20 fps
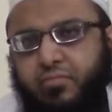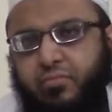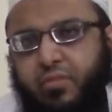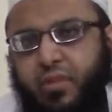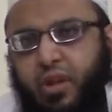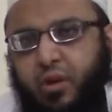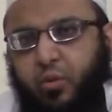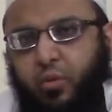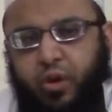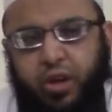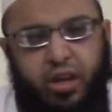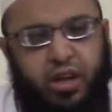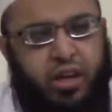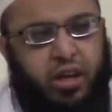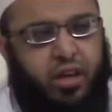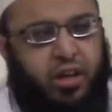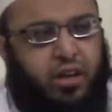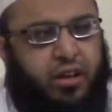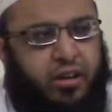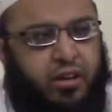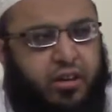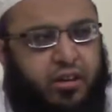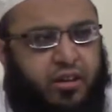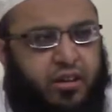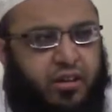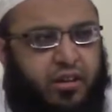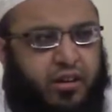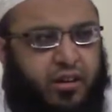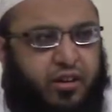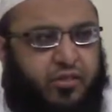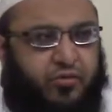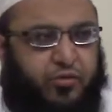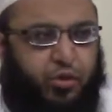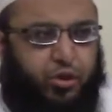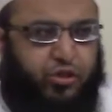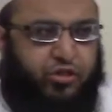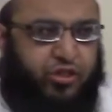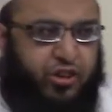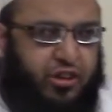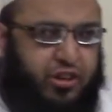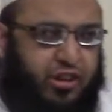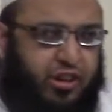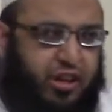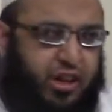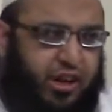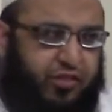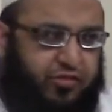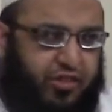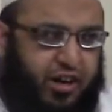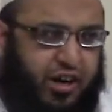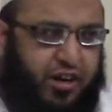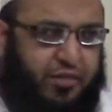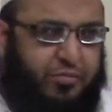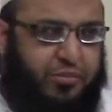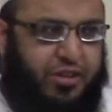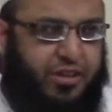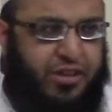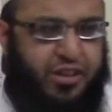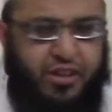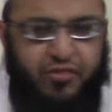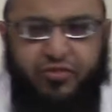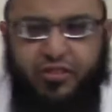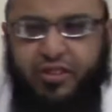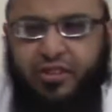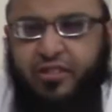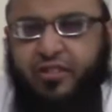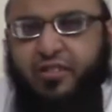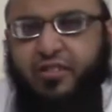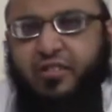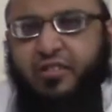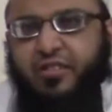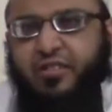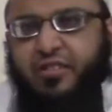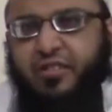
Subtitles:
we unfortunately have not been given